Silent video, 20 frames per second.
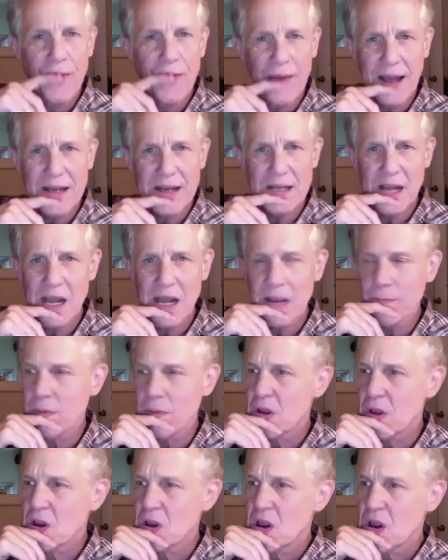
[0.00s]
that time.
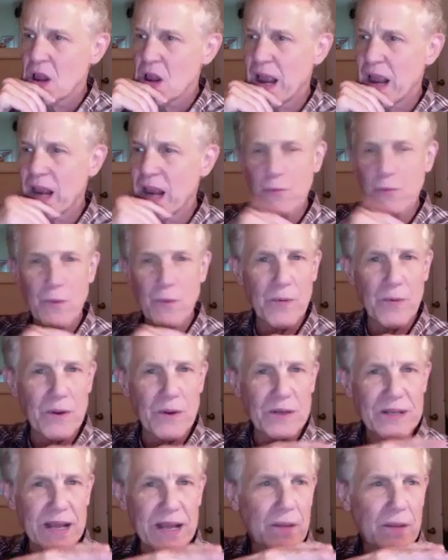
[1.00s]
And we
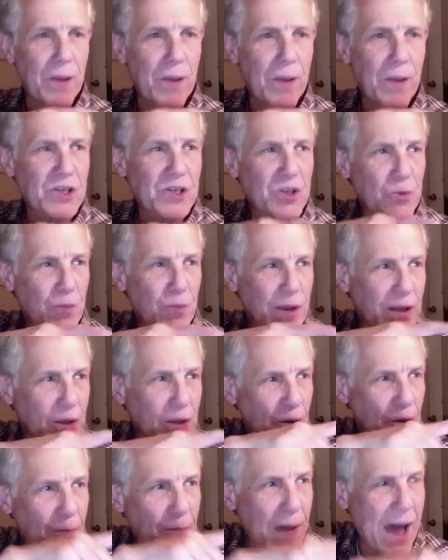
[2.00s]
would take a bus and we could
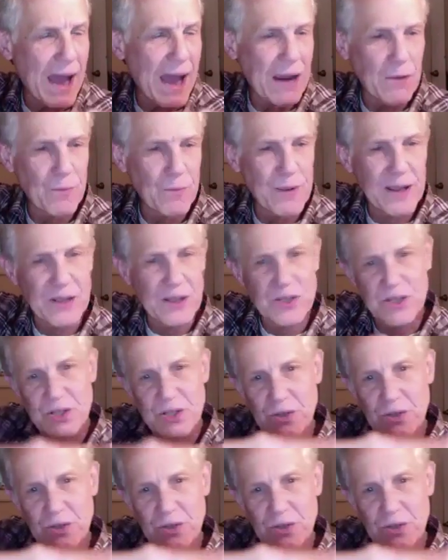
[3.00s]
look back and we could still